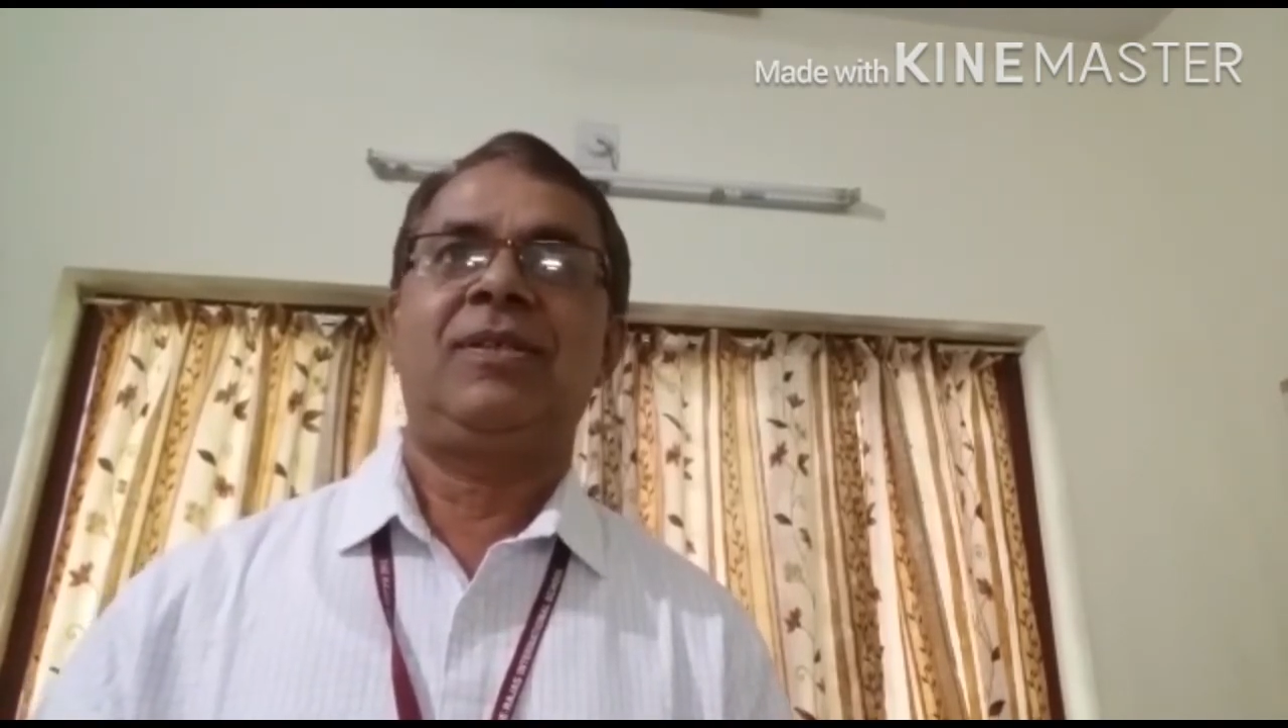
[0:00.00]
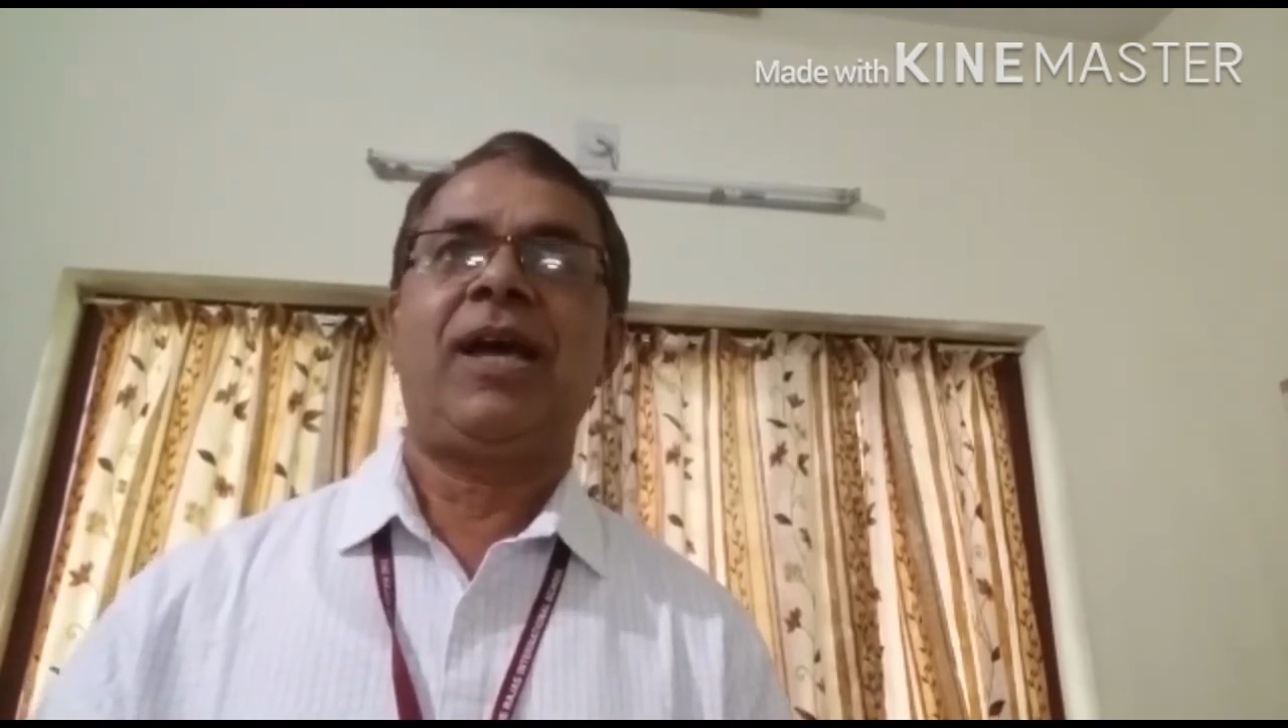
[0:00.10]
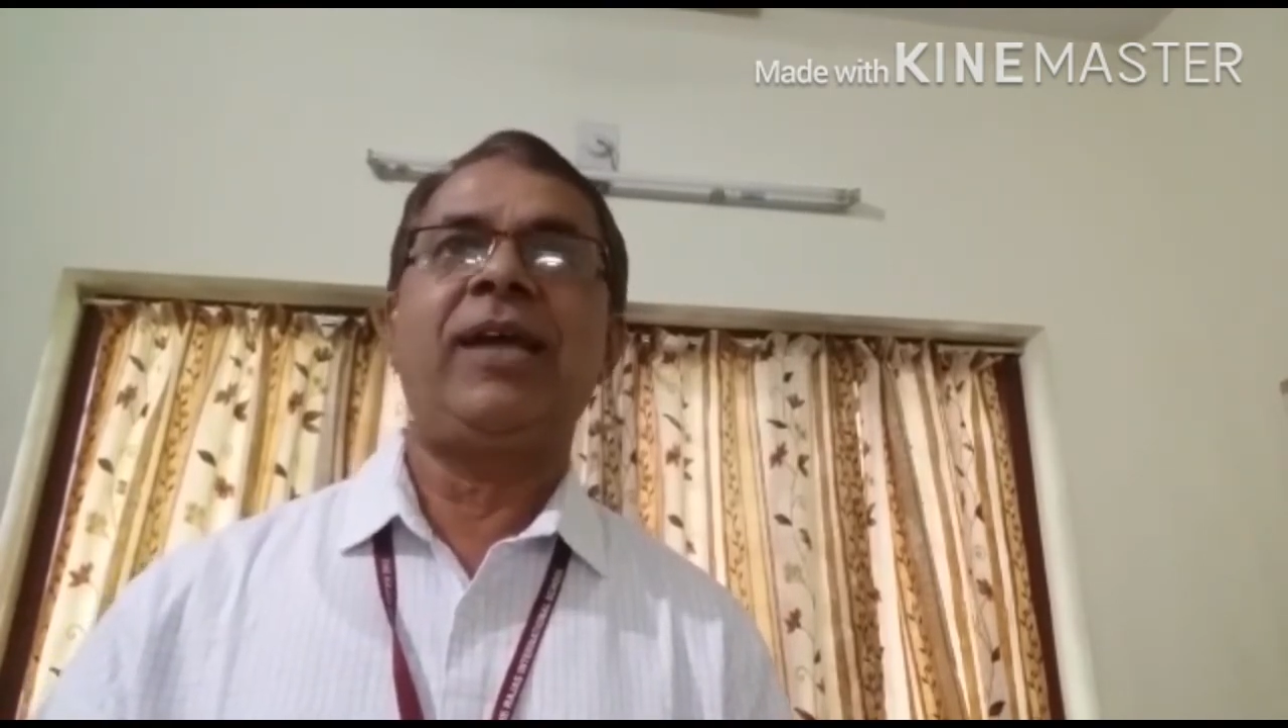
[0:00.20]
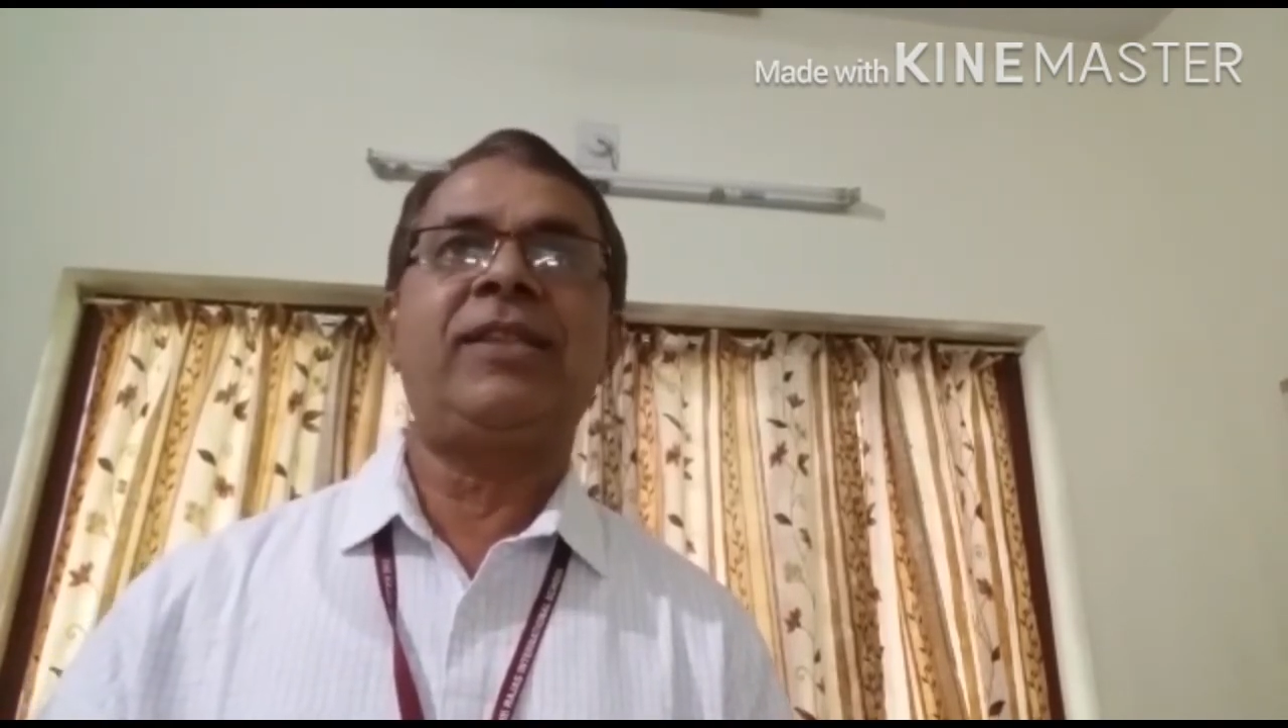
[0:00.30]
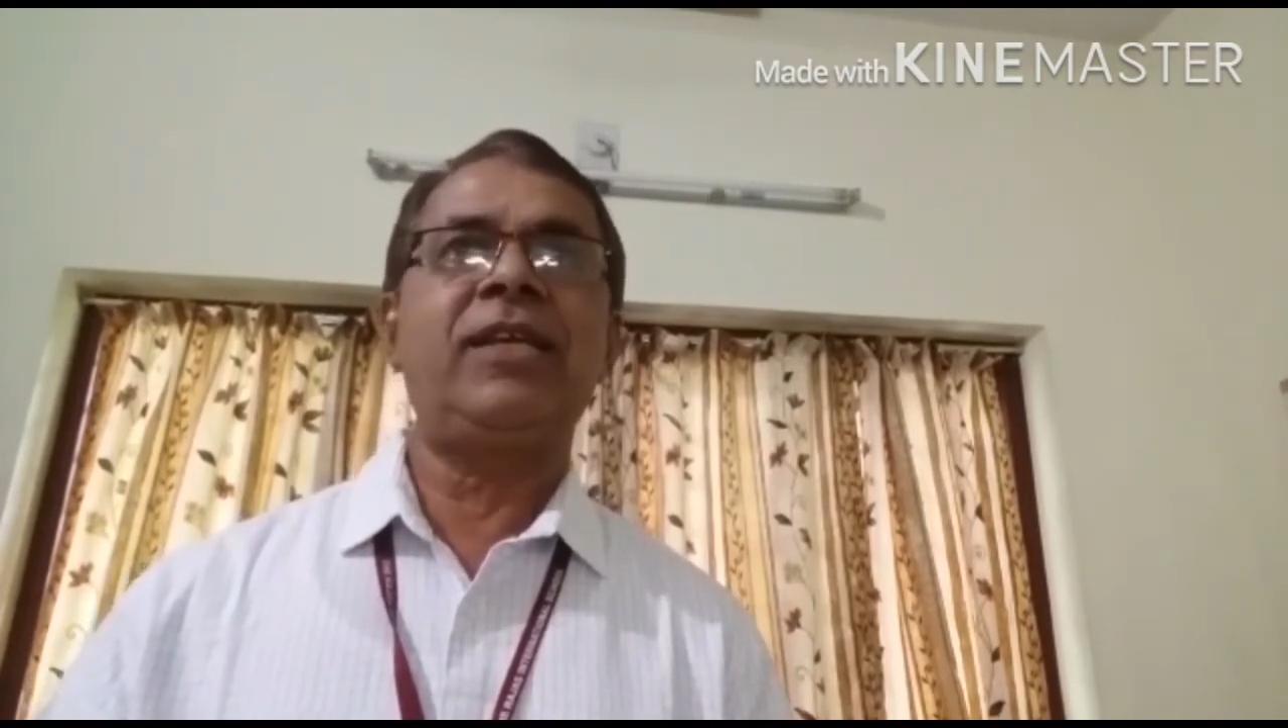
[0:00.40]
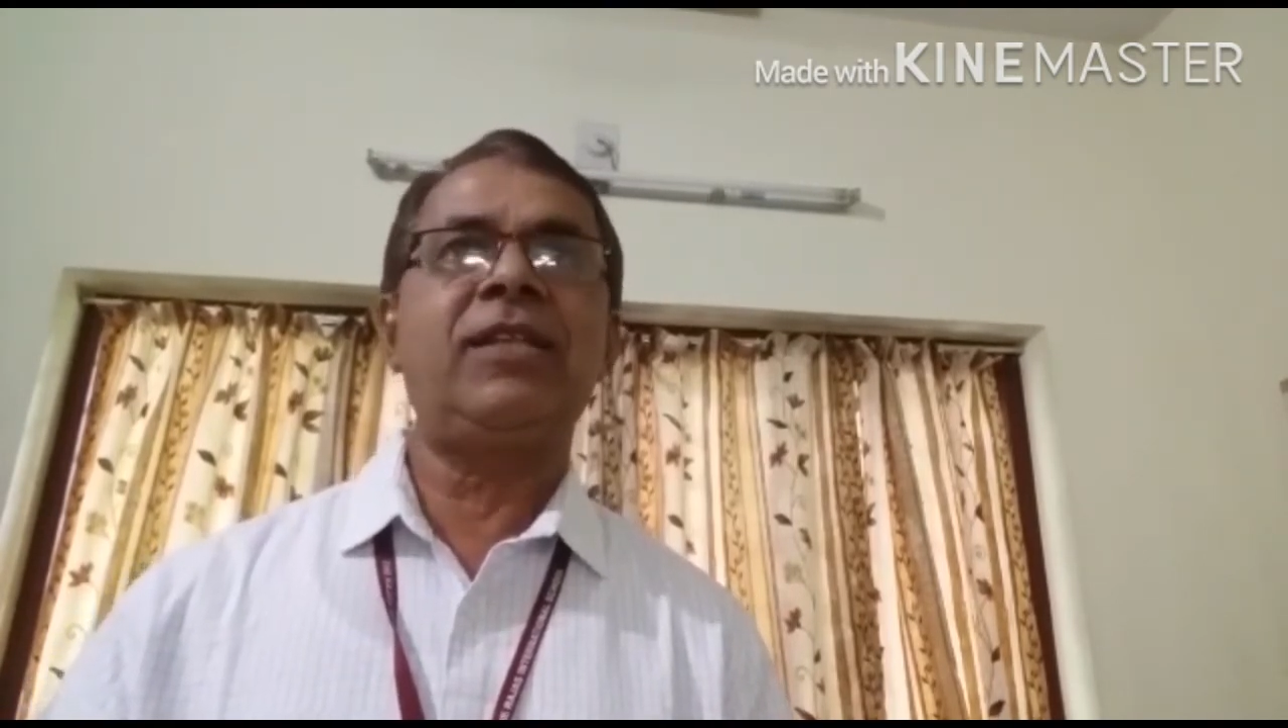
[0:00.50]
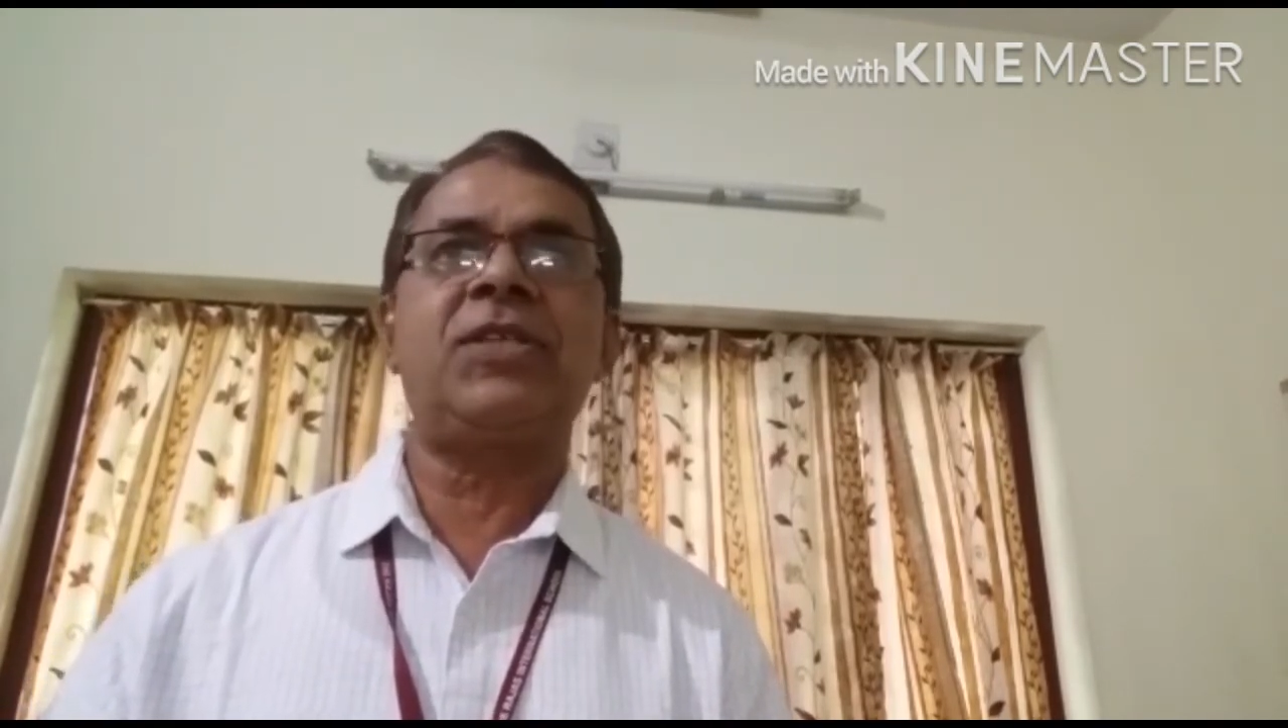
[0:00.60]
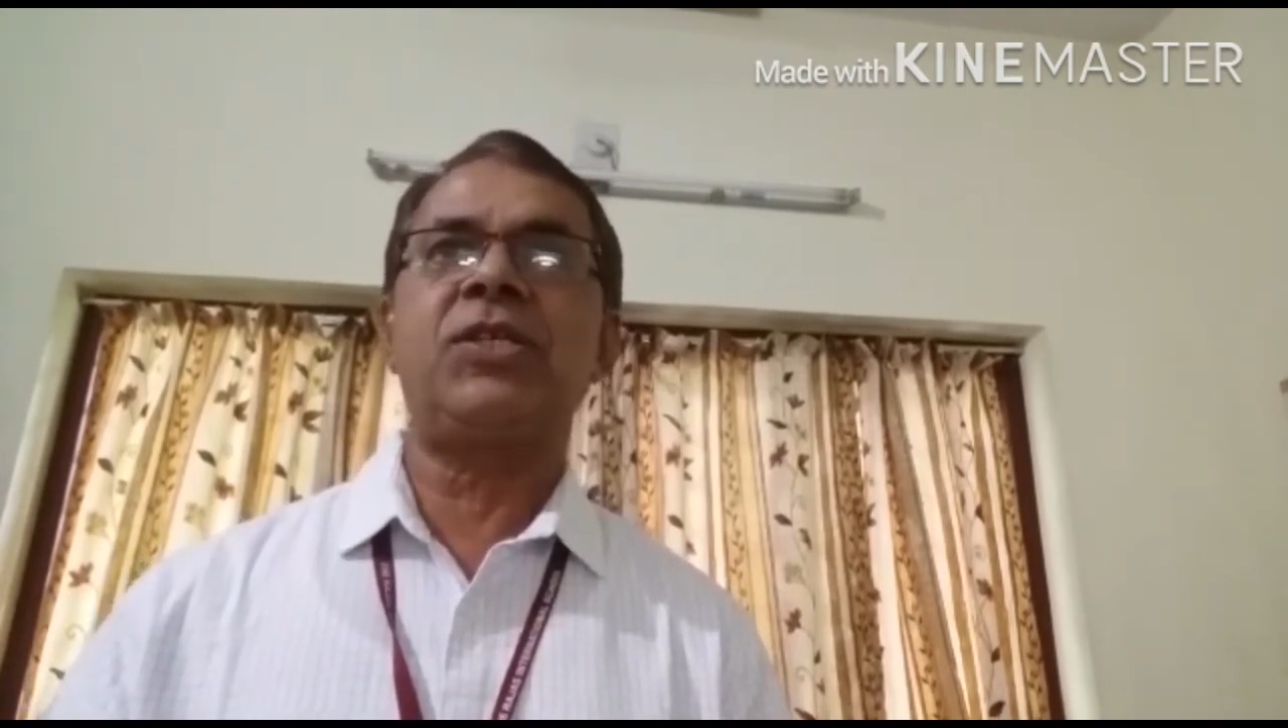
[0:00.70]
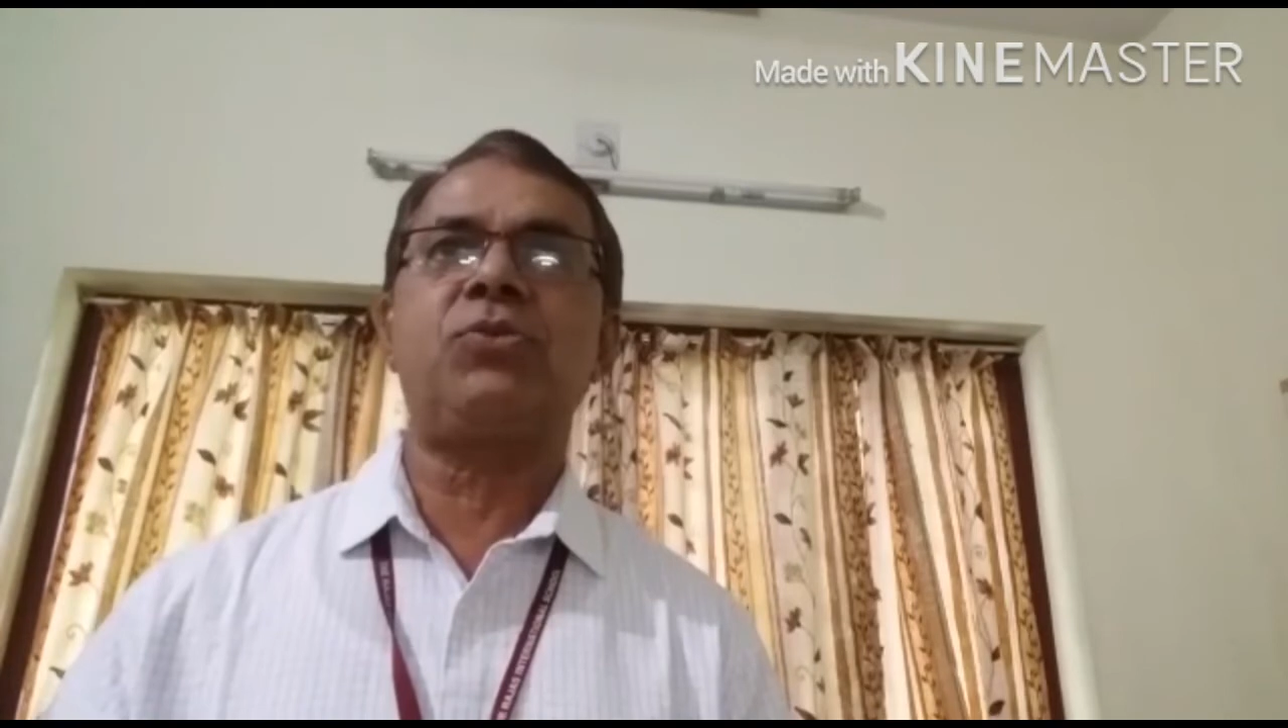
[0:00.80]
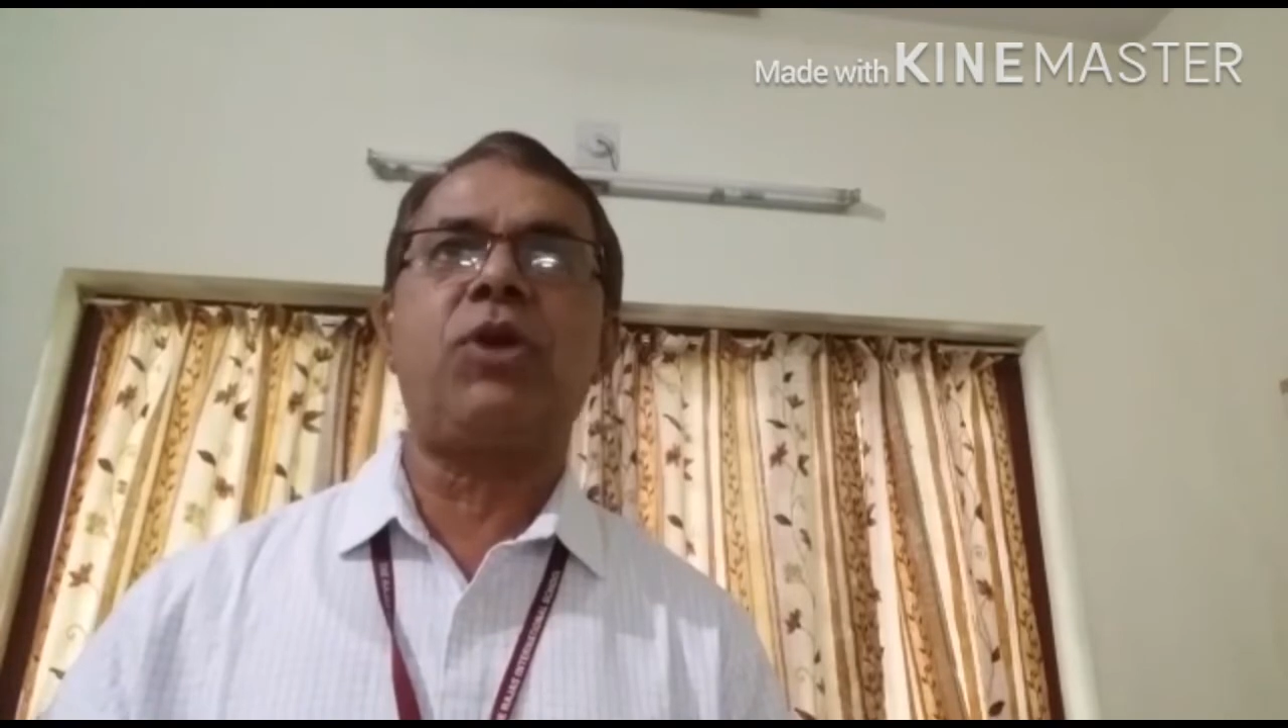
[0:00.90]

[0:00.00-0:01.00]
I think this is